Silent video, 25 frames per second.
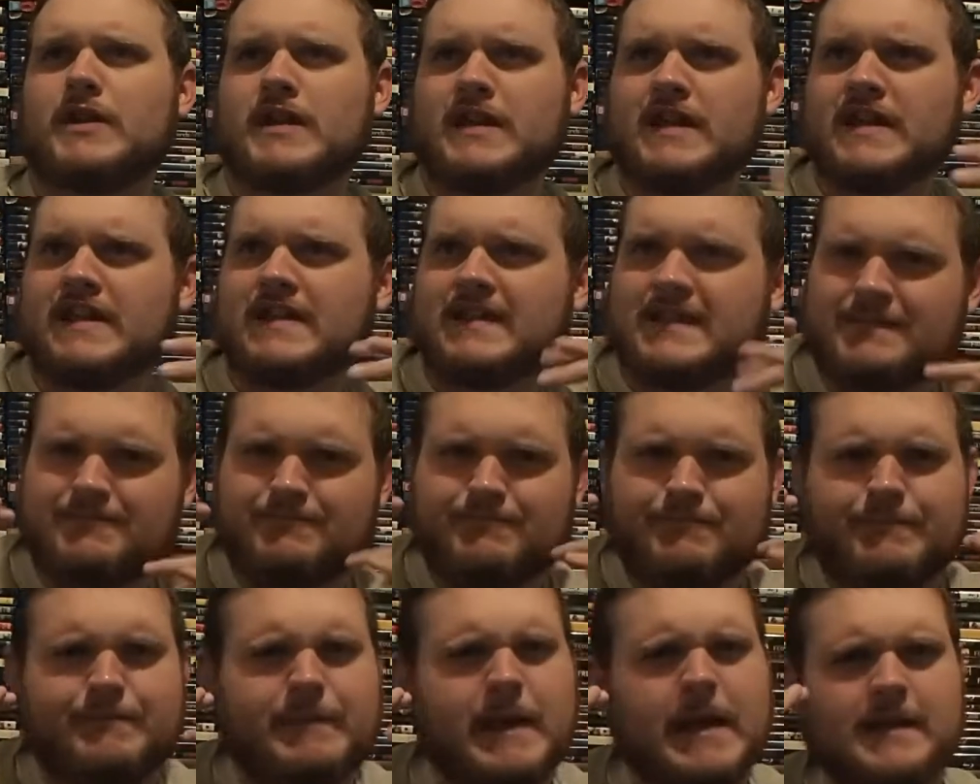He's
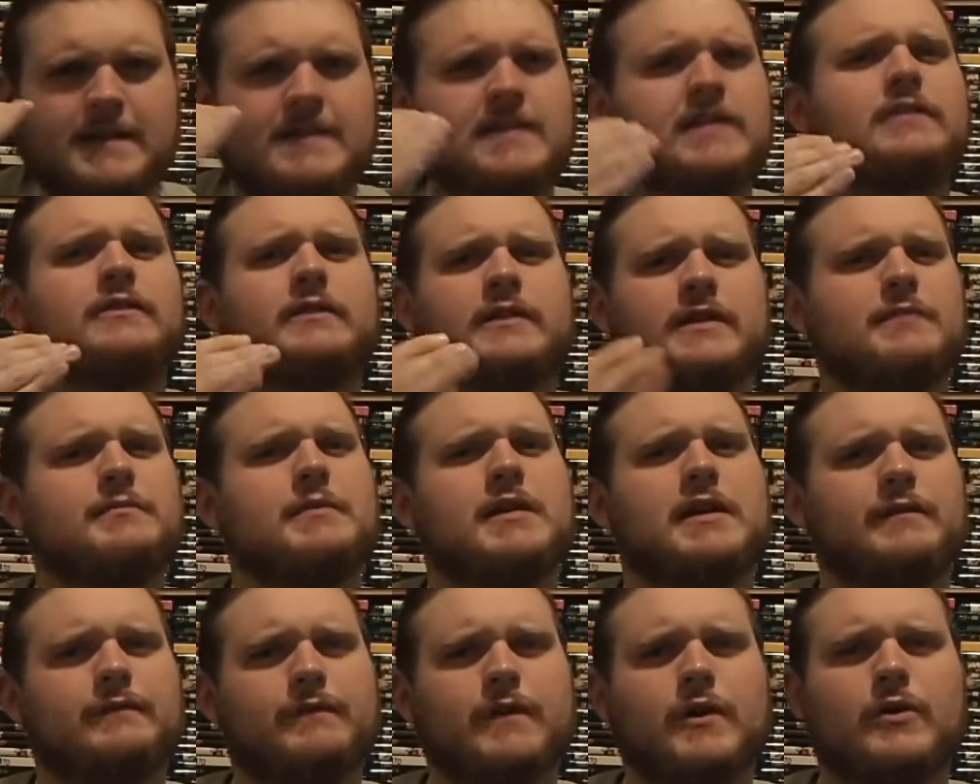basically the
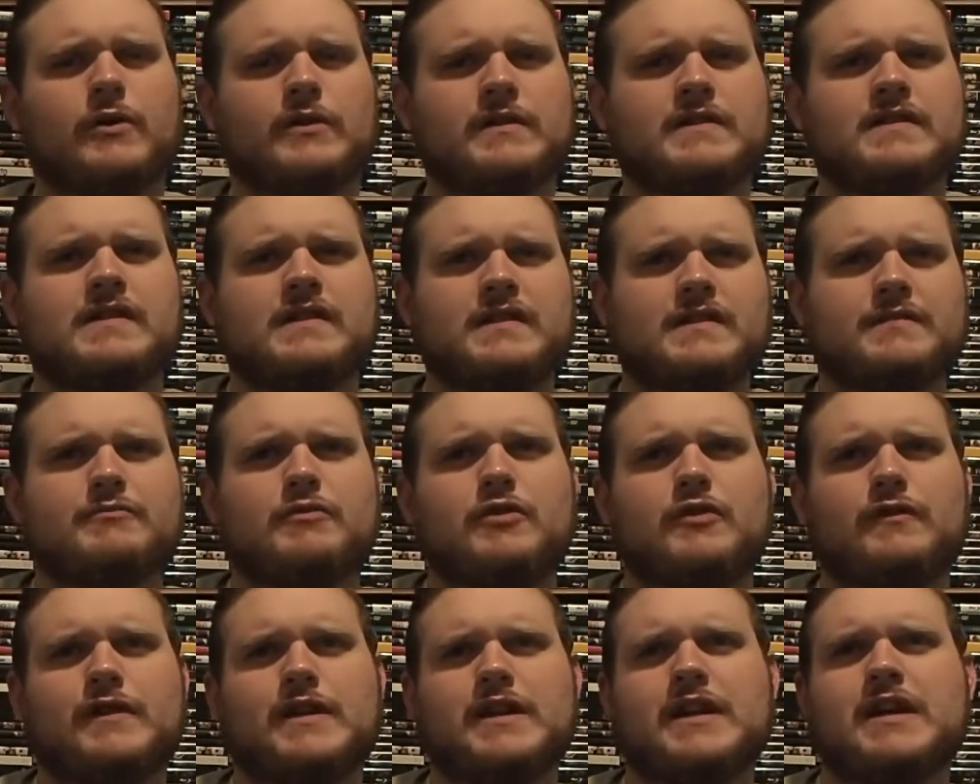main focus of this
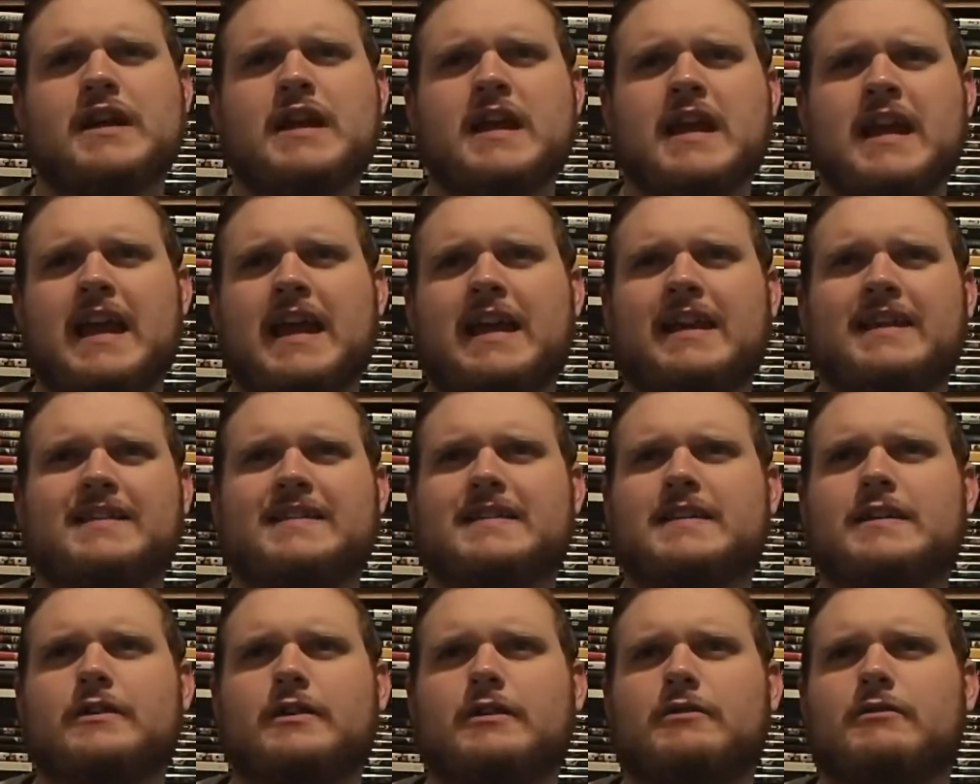movie, and he's
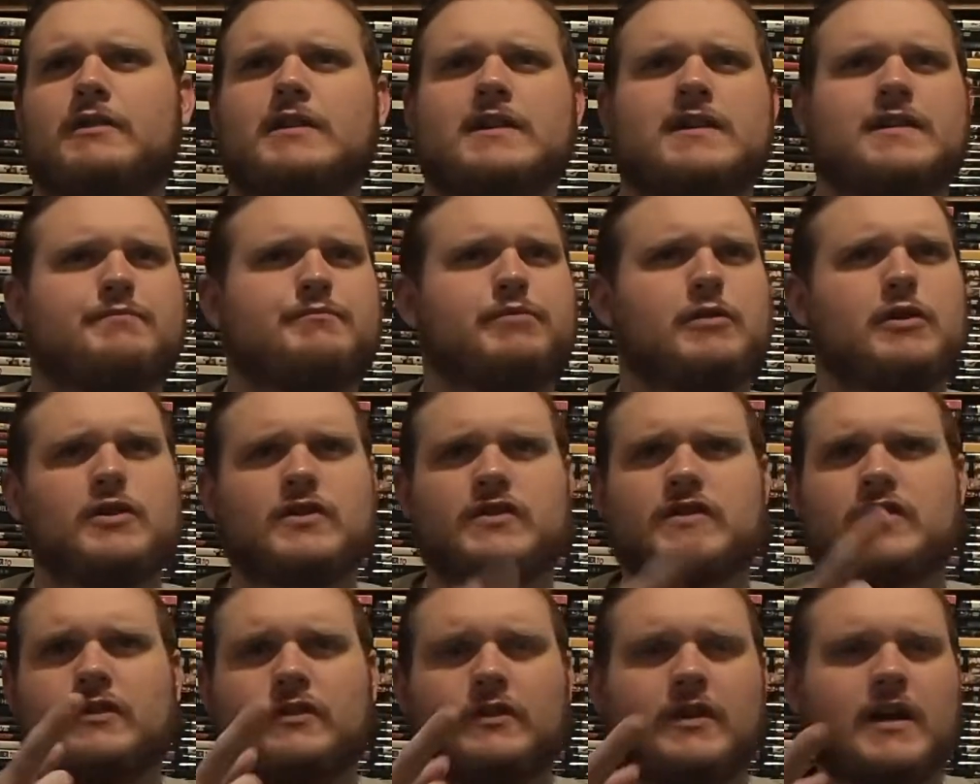dealing with his
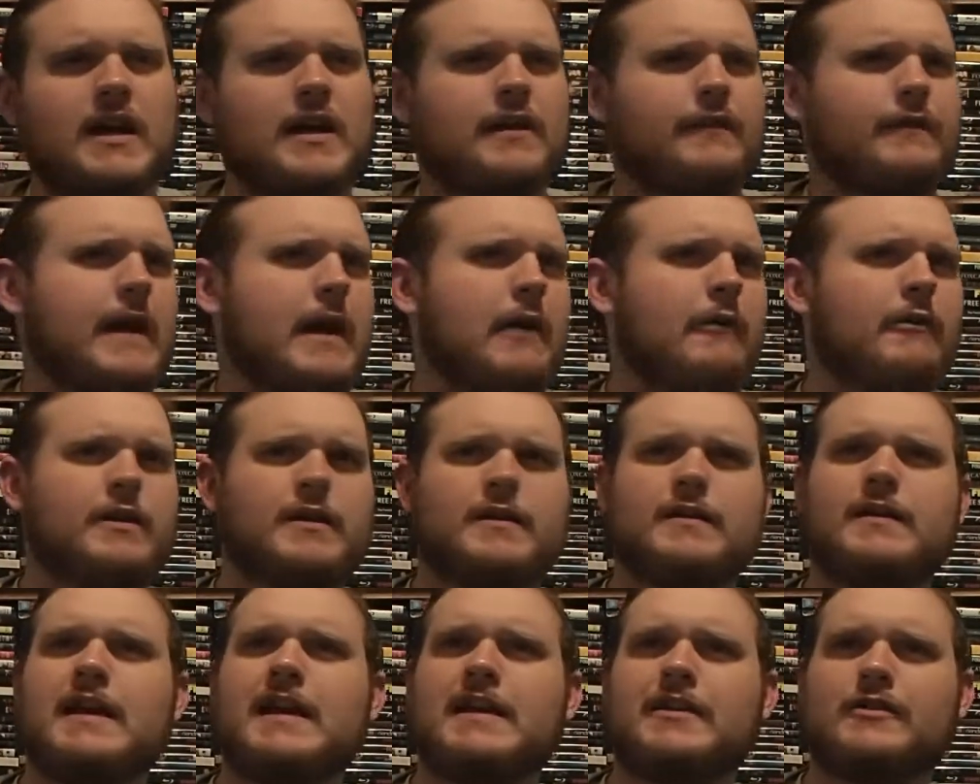personal life, how
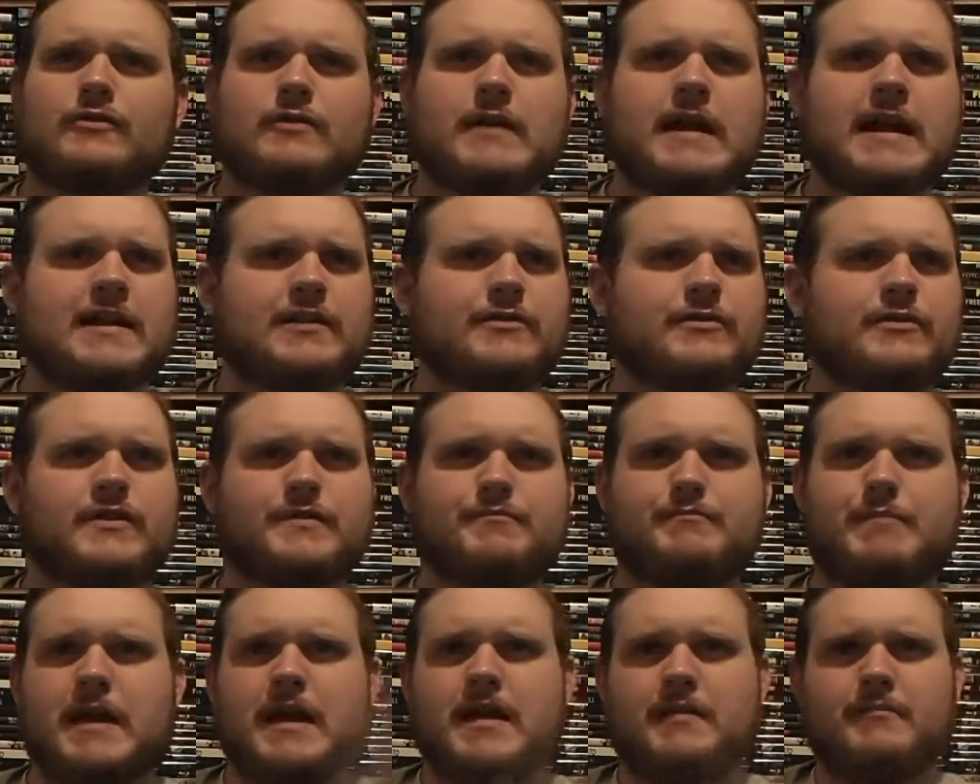he interacts with his
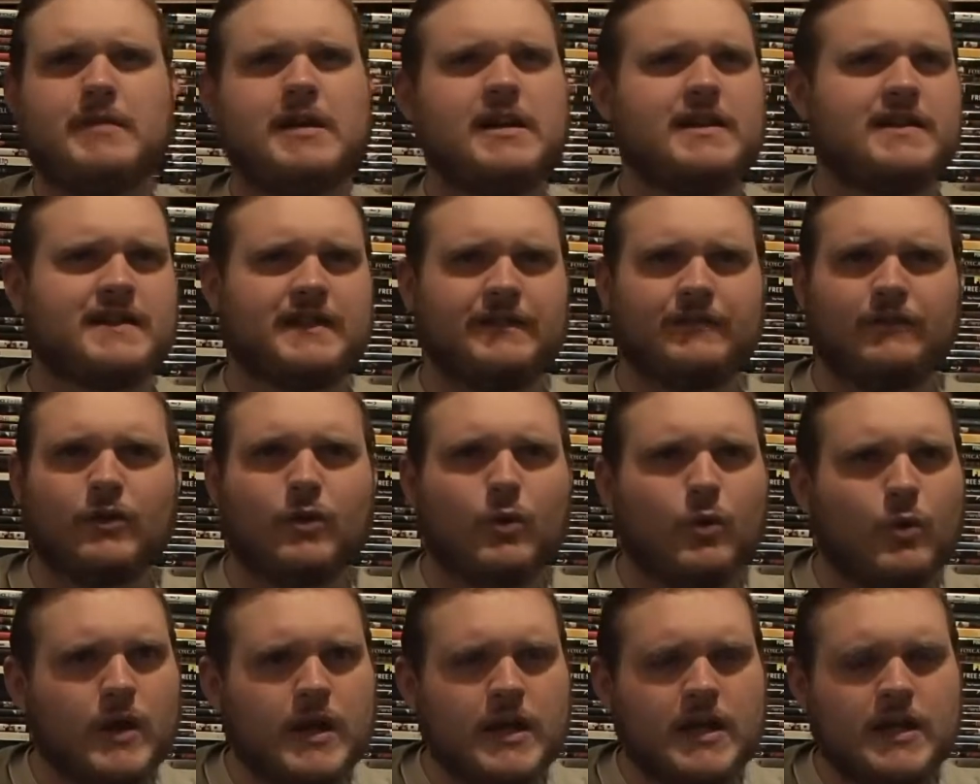bandmates in
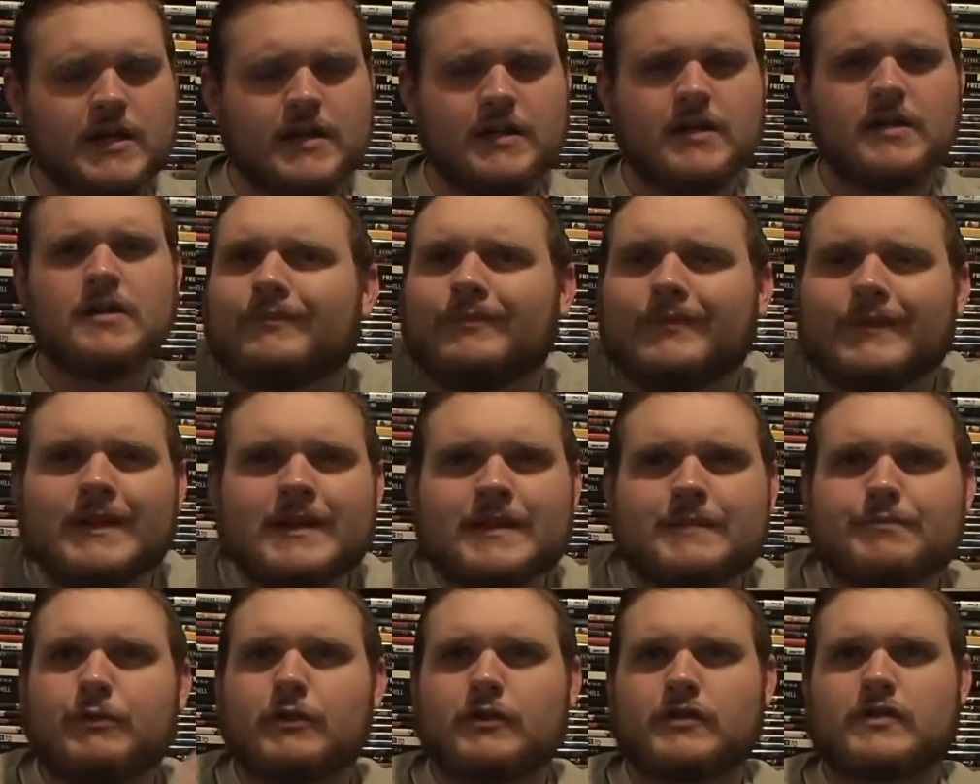Queen,
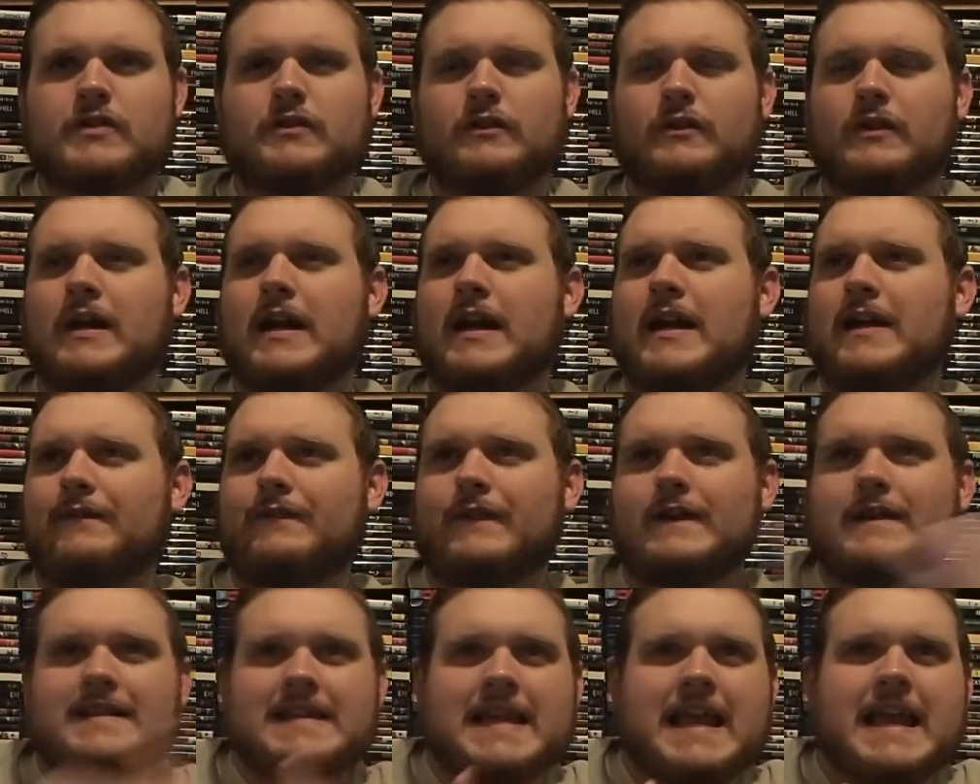his personal life,
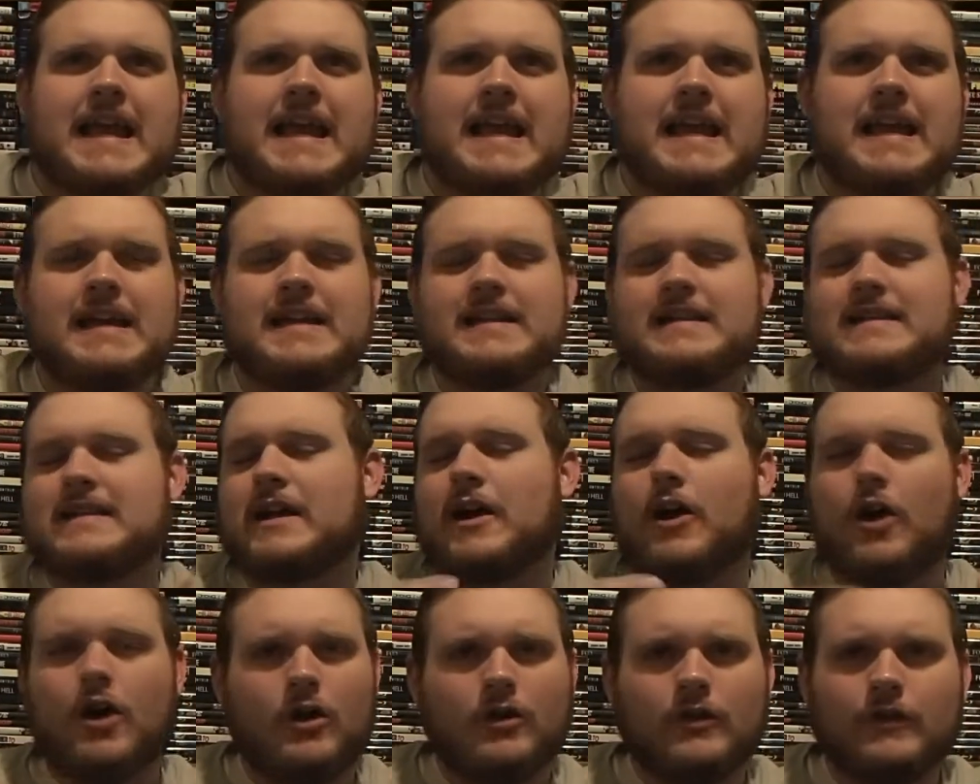his AIDS,
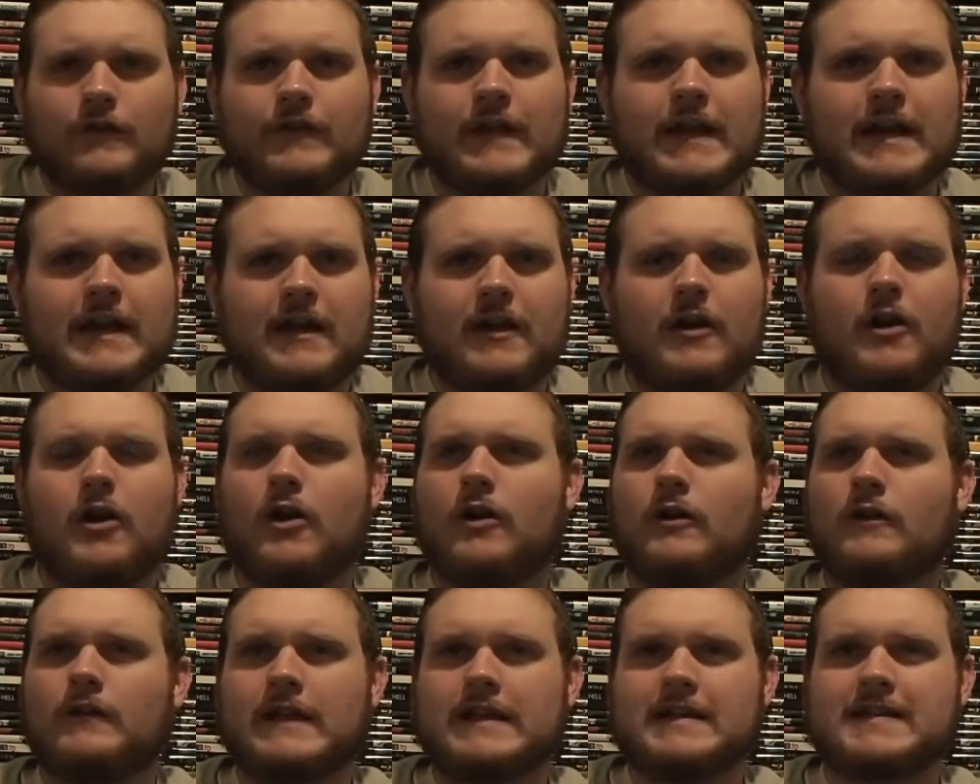all of that
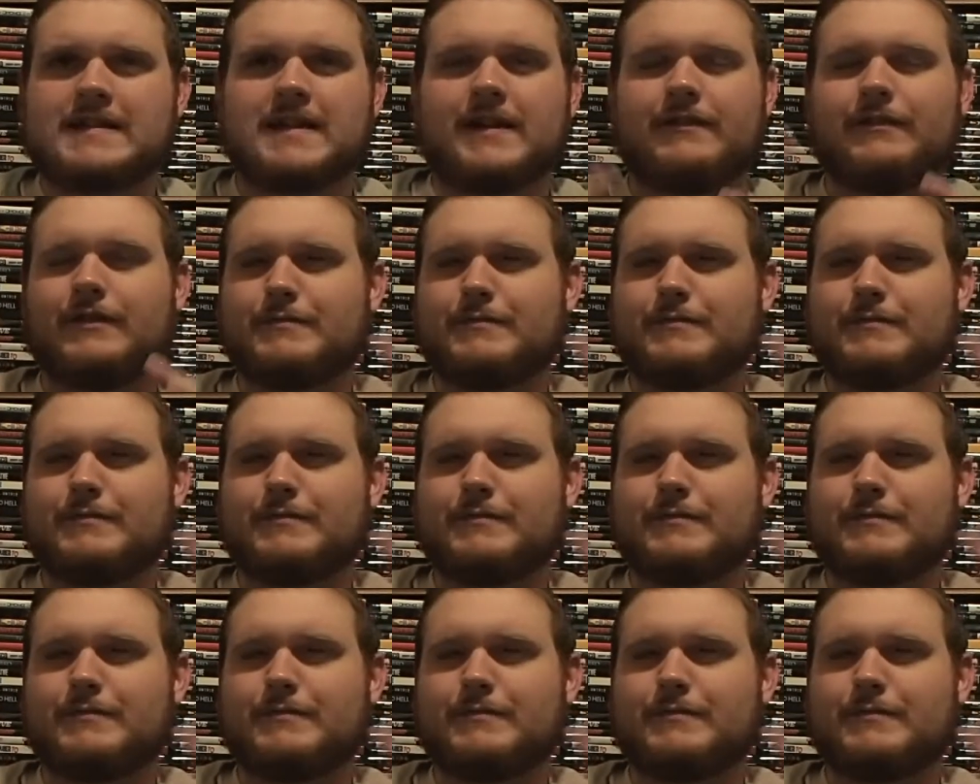stuff.